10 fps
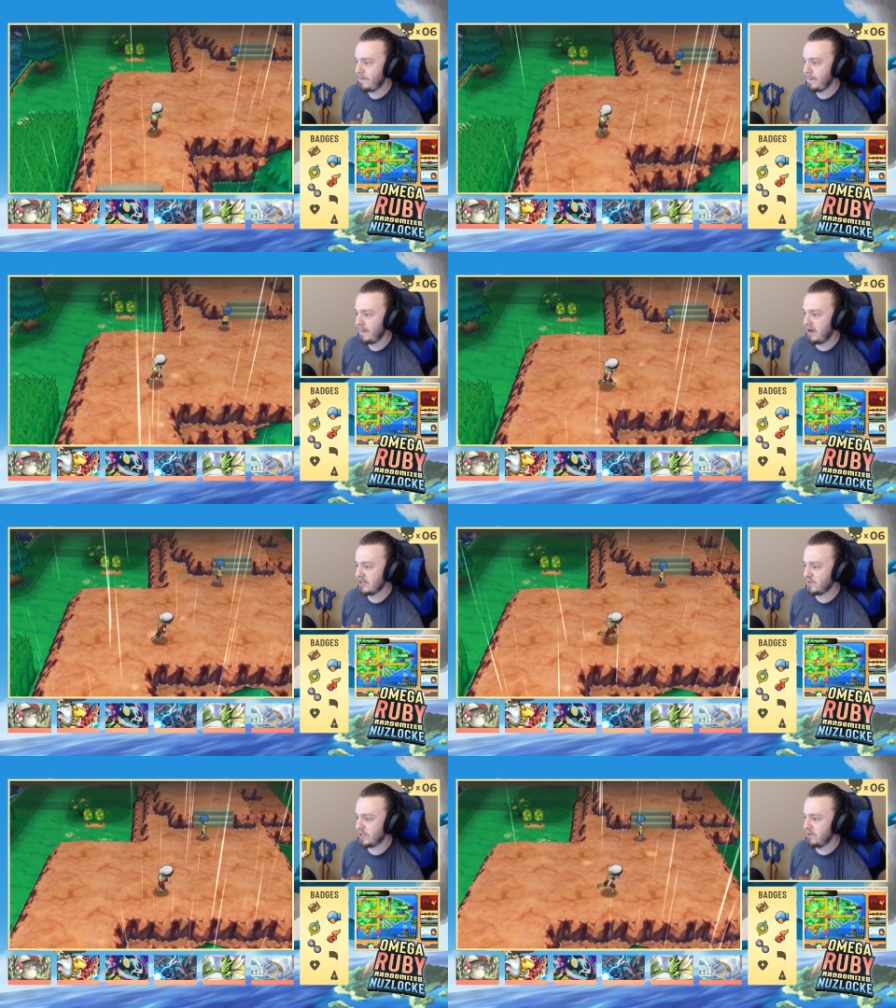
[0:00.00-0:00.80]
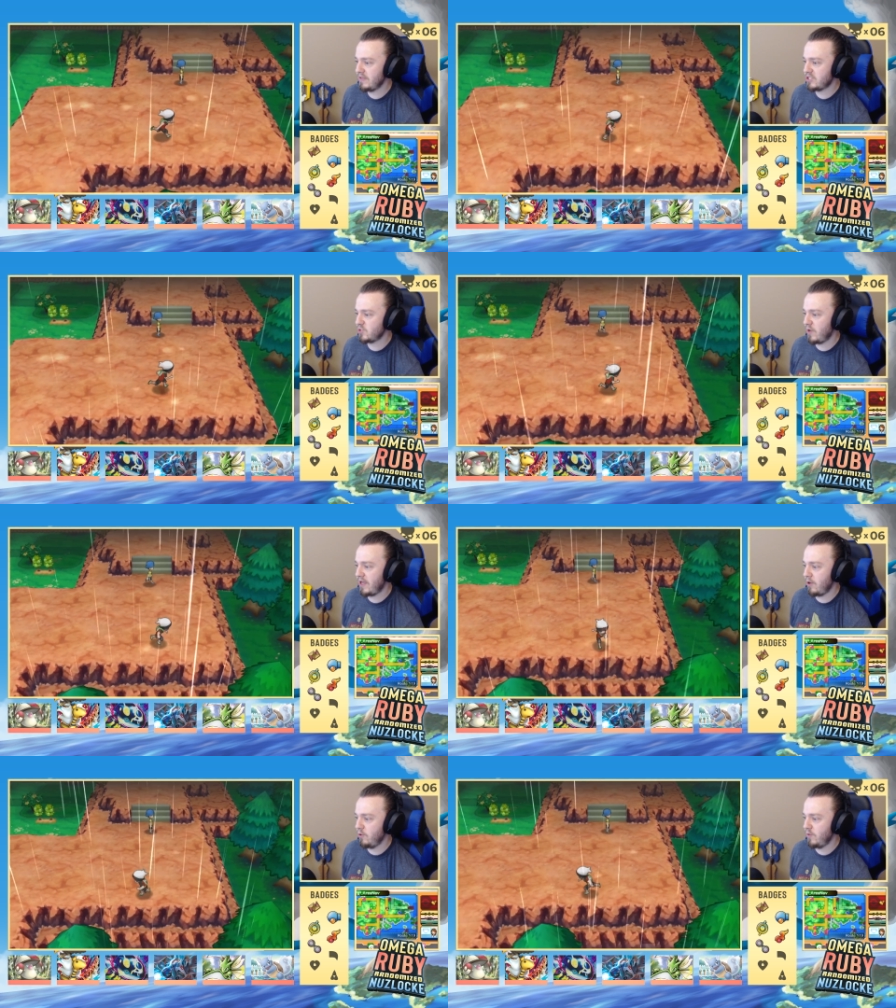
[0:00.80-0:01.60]
All right, so we go this
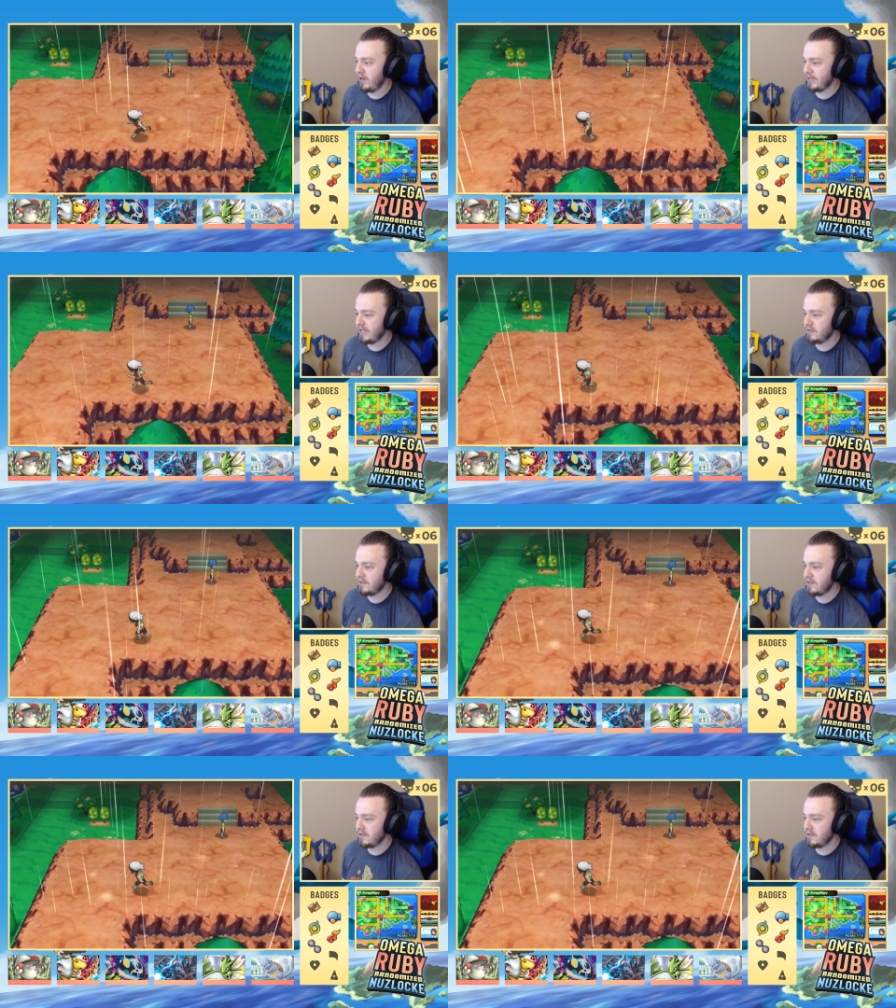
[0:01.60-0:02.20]
way. Oh, wait a minute.